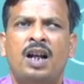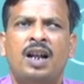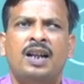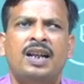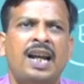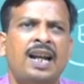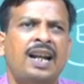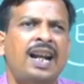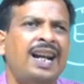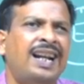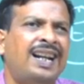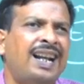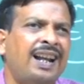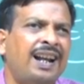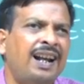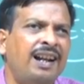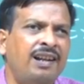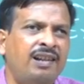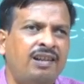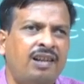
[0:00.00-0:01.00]
Can I
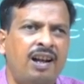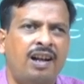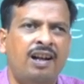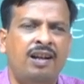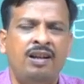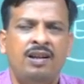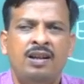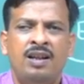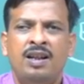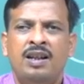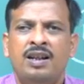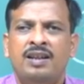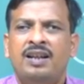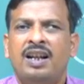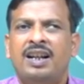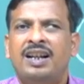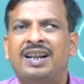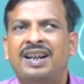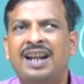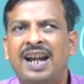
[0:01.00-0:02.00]
guarantee
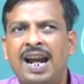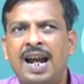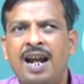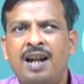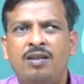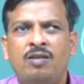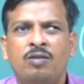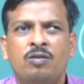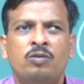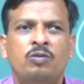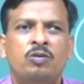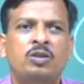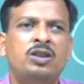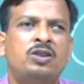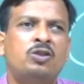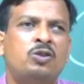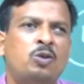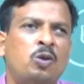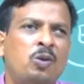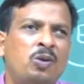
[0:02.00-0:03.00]
the grade which
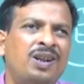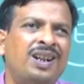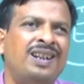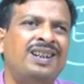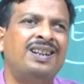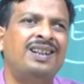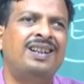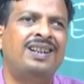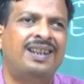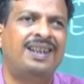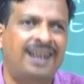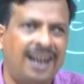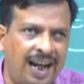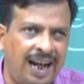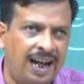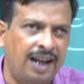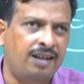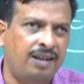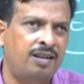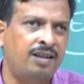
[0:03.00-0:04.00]
student
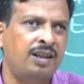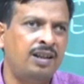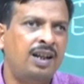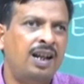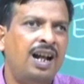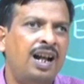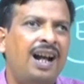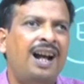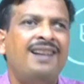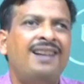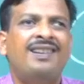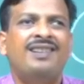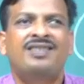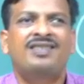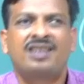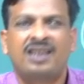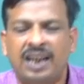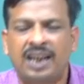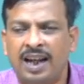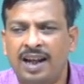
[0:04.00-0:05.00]
get and the
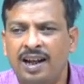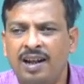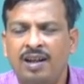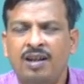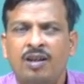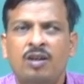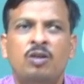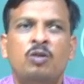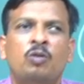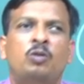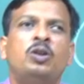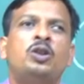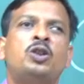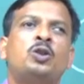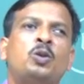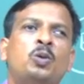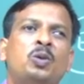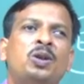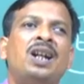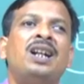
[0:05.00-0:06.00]
skill which
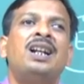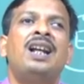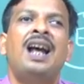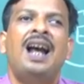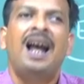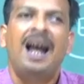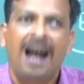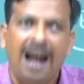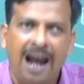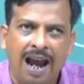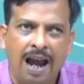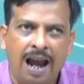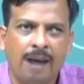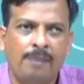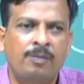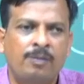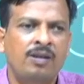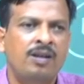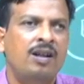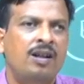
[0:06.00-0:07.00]
student
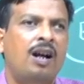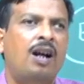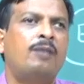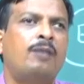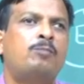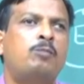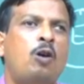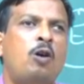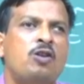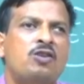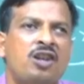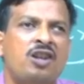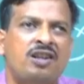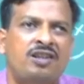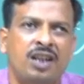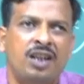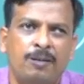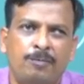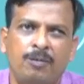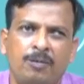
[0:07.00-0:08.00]
have are
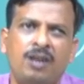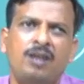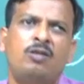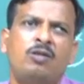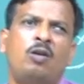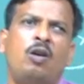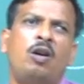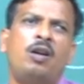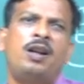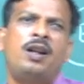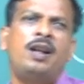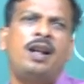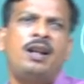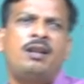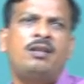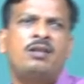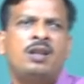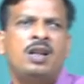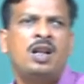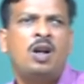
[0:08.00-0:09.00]
positively
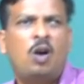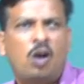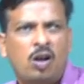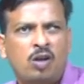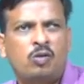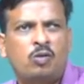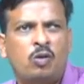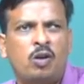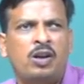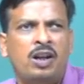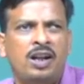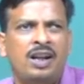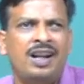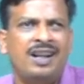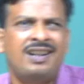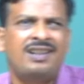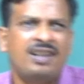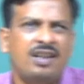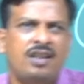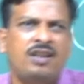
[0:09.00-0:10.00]
correlate or
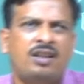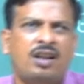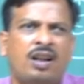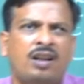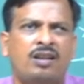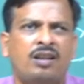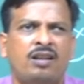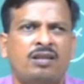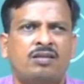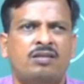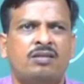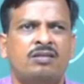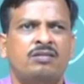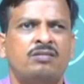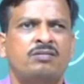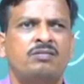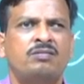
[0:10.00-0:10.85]
correlate each others?